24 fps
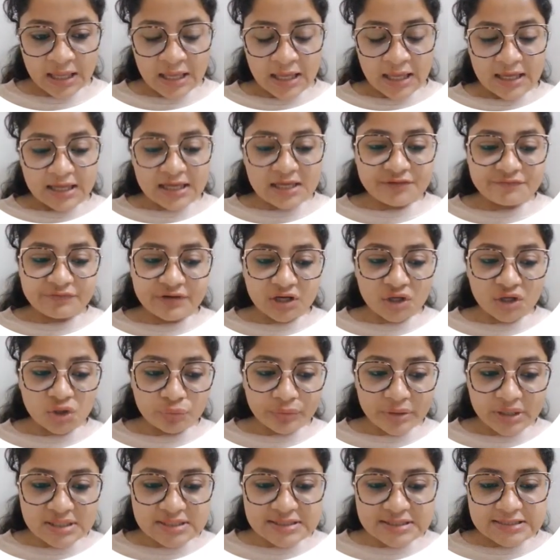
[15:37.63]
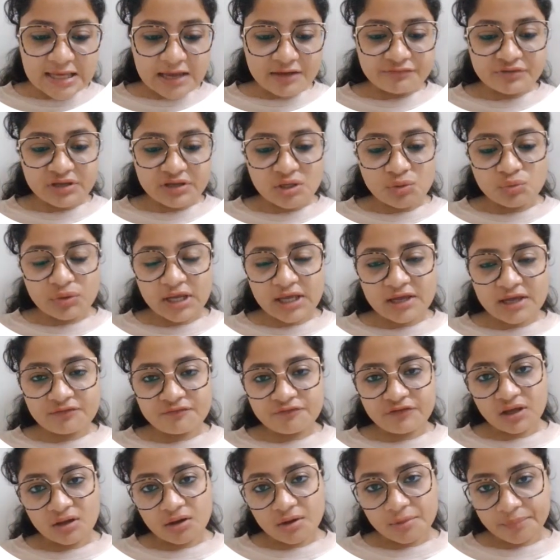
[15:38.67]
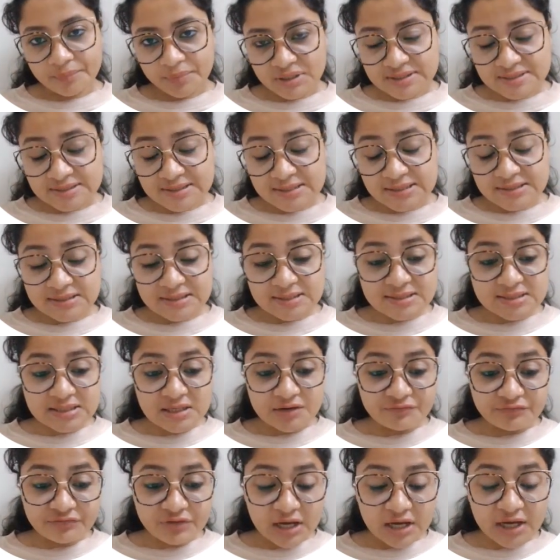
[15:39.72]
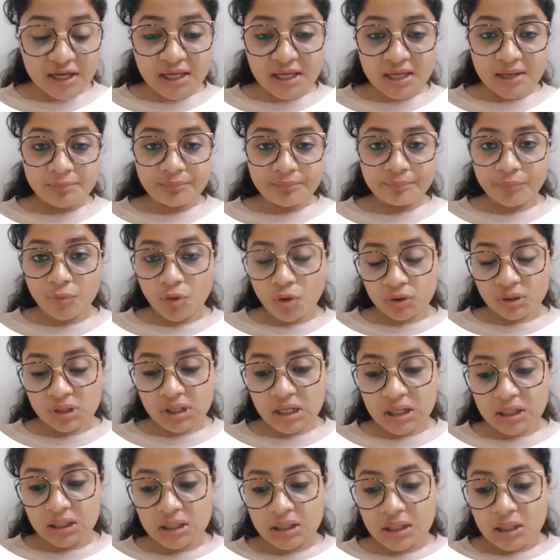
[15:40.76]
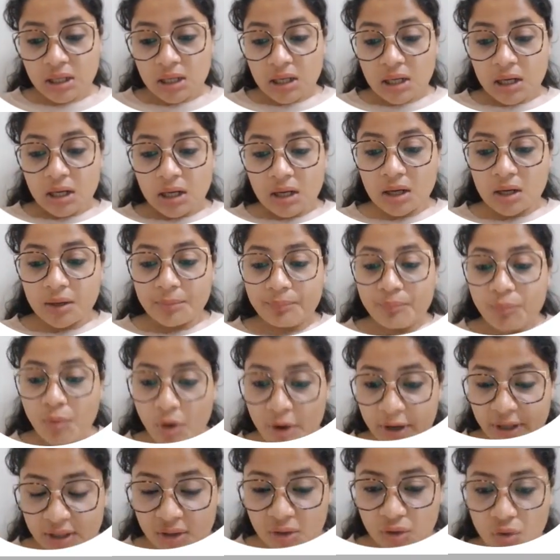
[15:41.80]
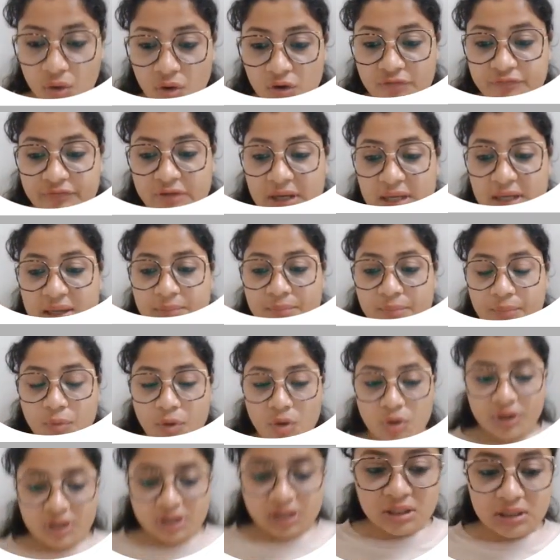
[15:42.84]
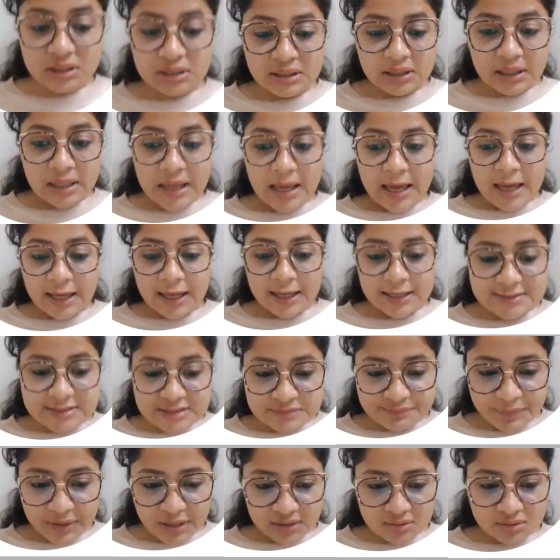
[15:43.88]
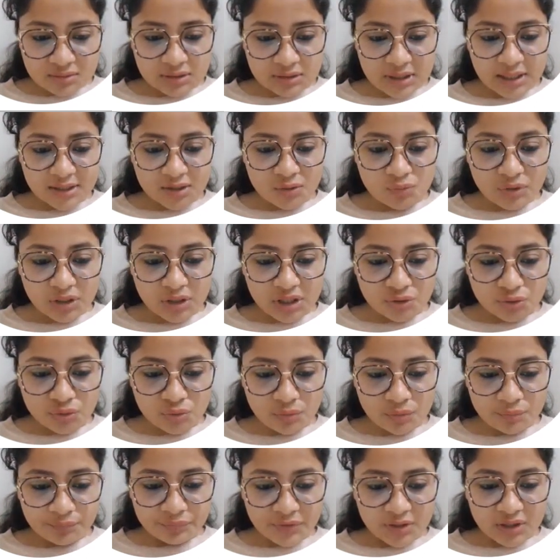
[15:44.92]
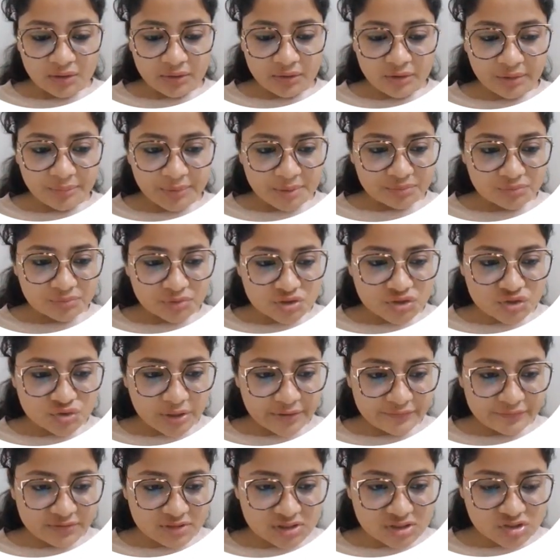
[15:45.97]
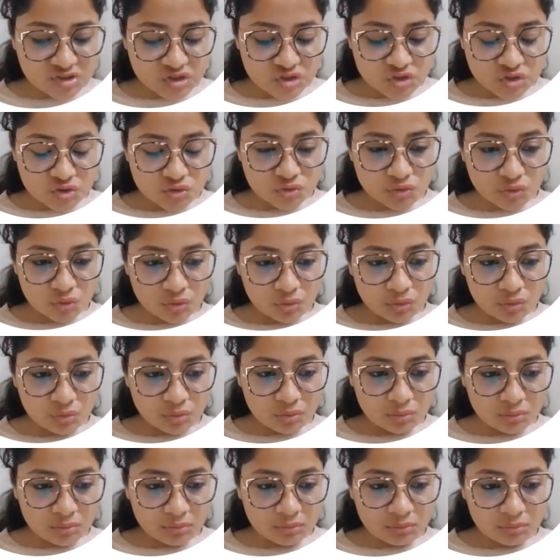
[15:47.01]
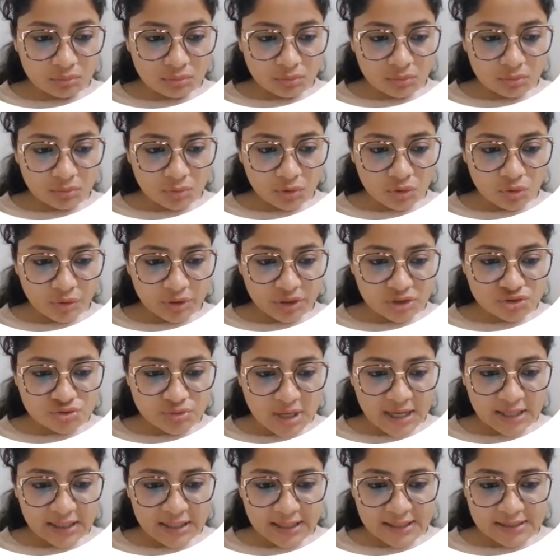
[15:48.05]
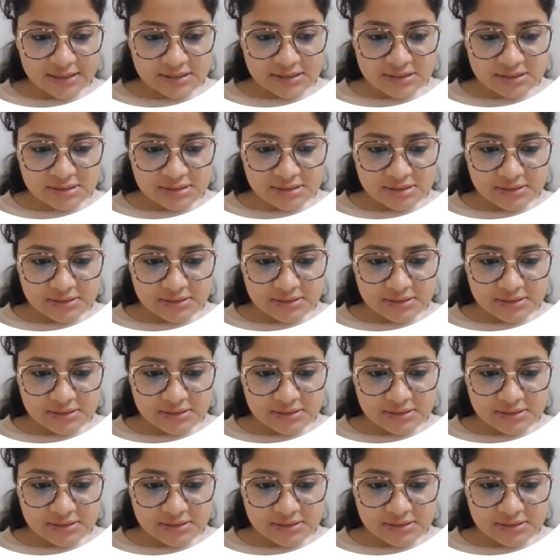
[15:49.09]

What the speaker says: Even twins have unique fingerprints. This is a very important point or very important aspect that you need to remember. So I will just going to highlight it.